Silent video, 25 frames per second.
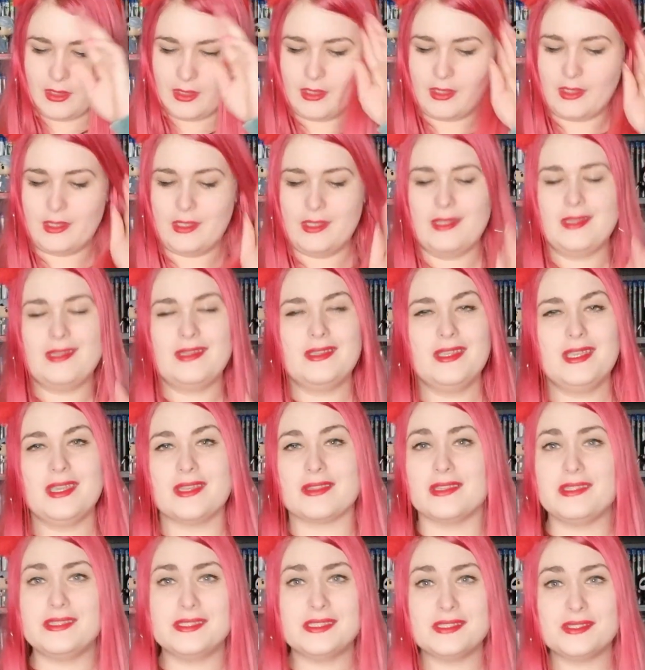And yeah,
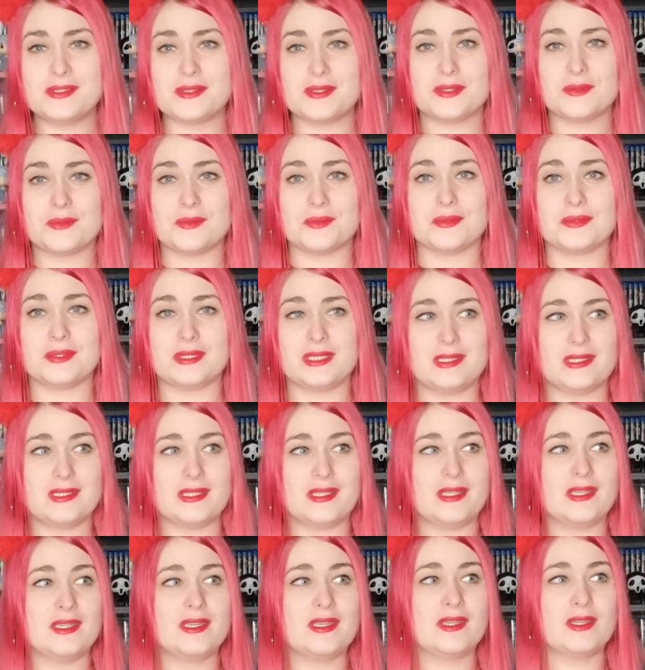this is a
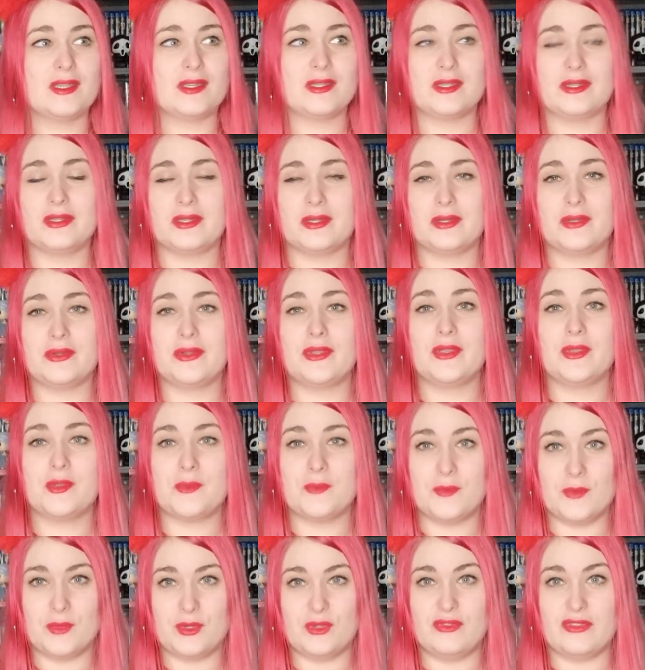really good
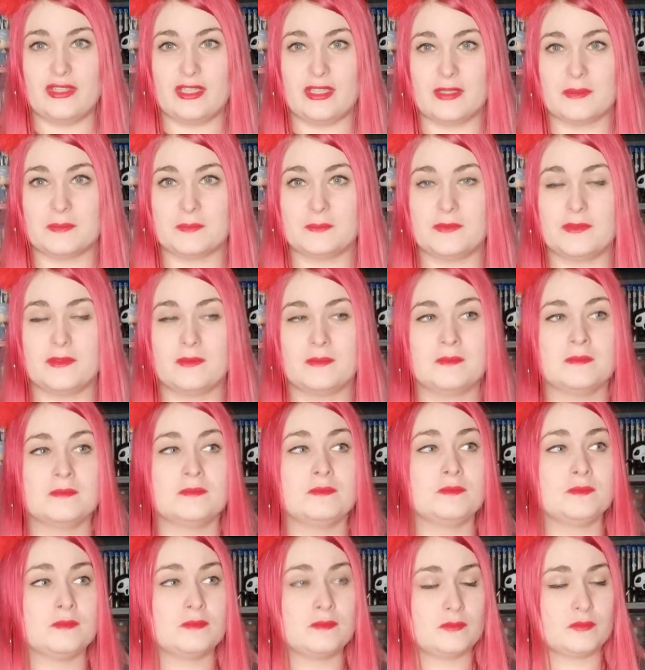movie
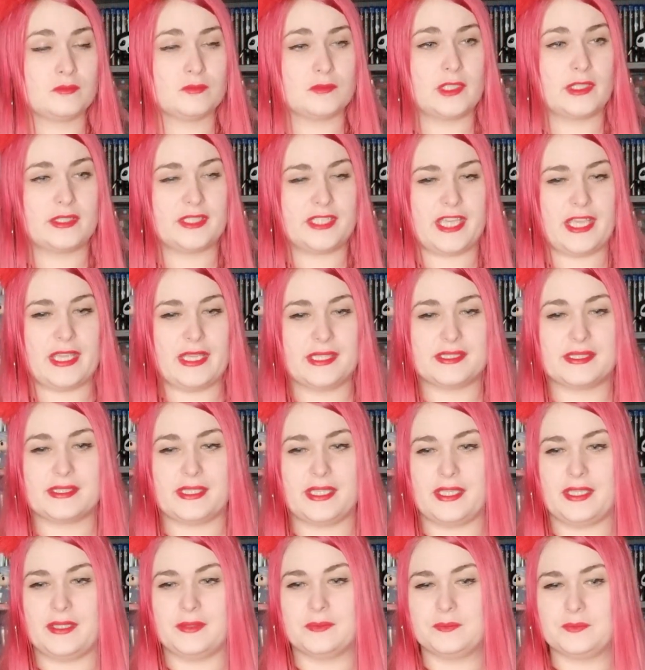that takes
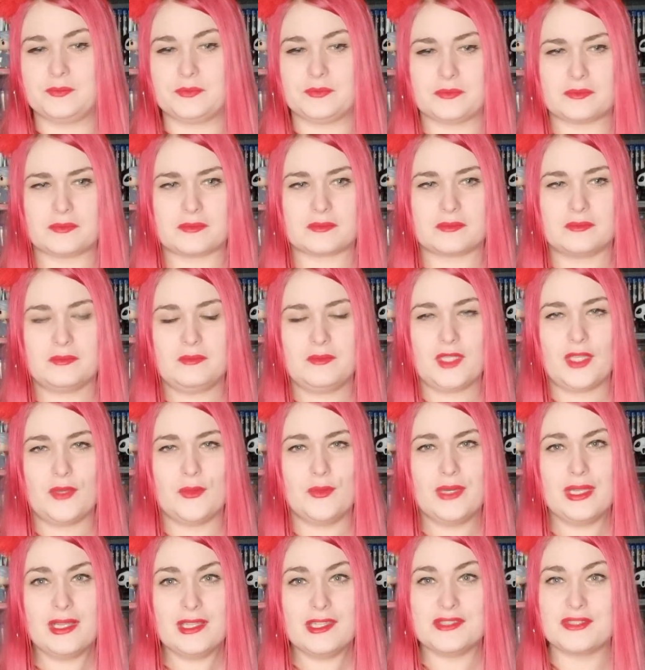a
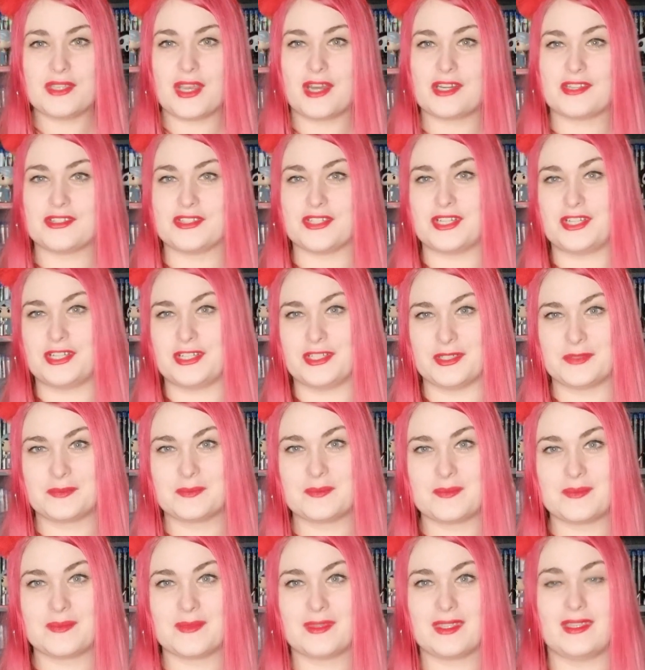really dark turn
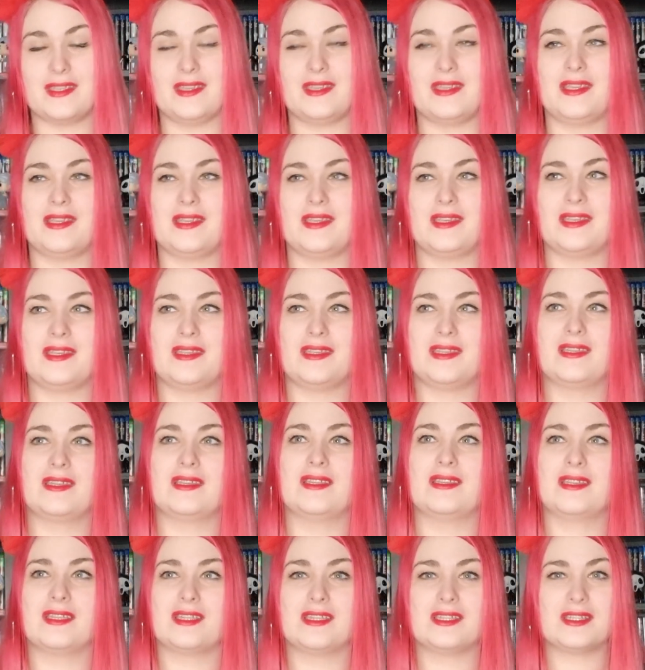
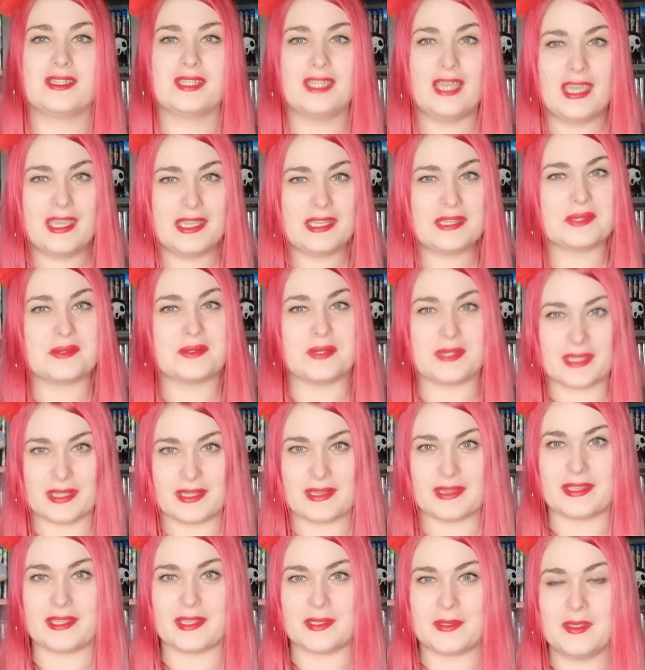kind of
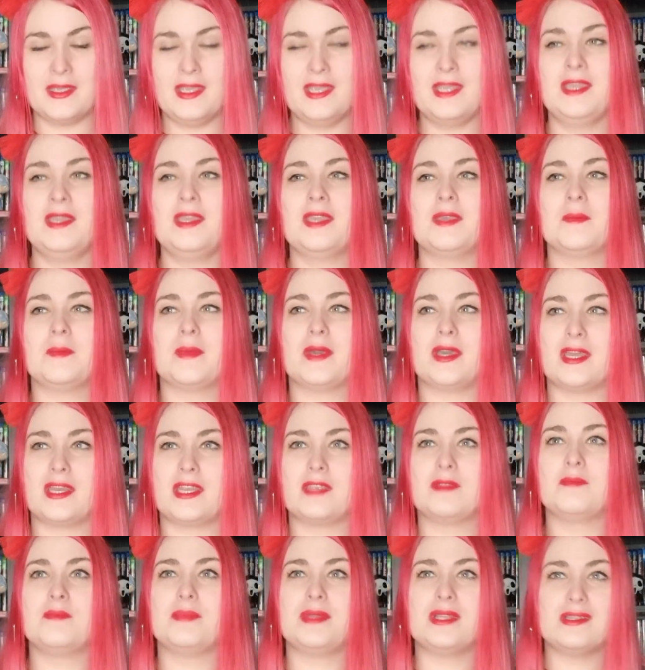quickly, but
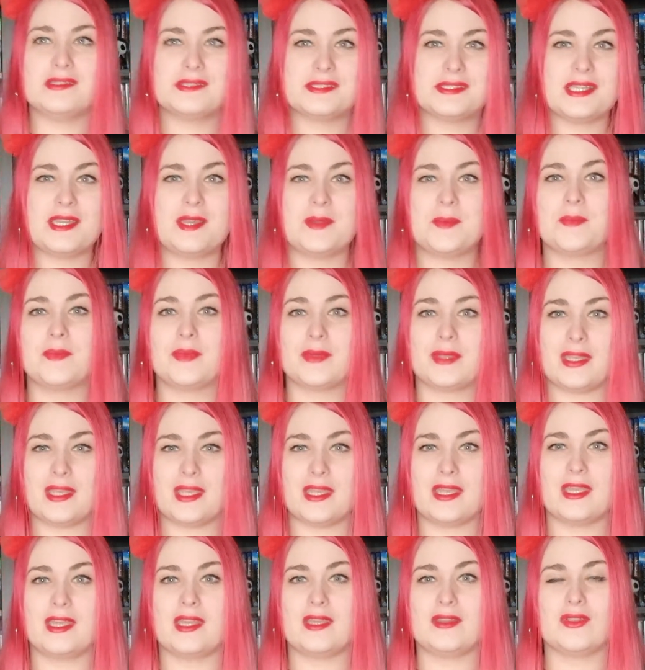it builds up
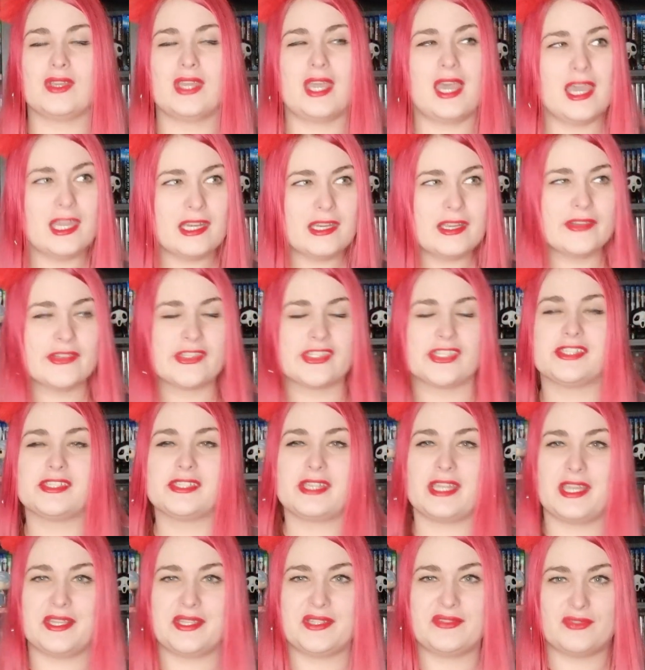and you kind of
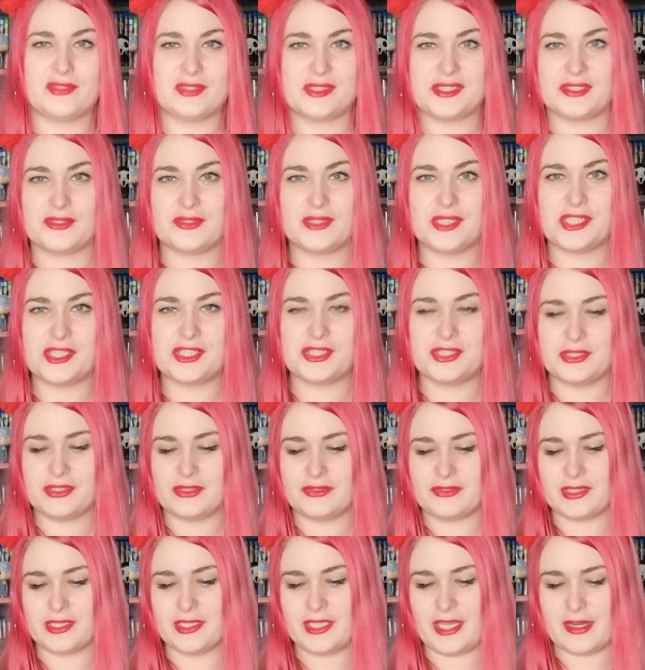understand the frustration of
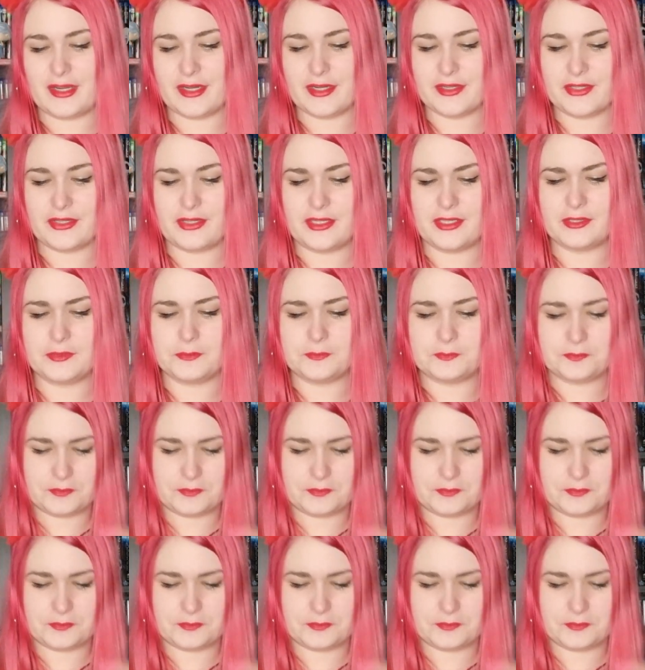the character